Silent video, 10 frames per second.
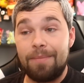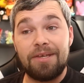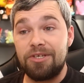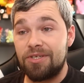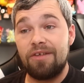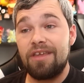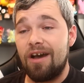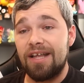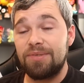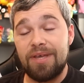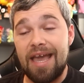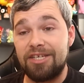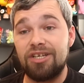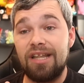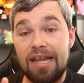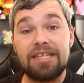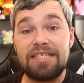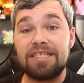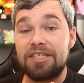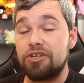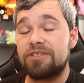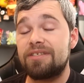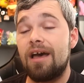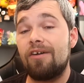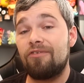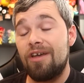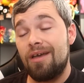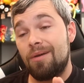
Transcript: I mean, you saw the odds. We hatched a lot of decently good stuff,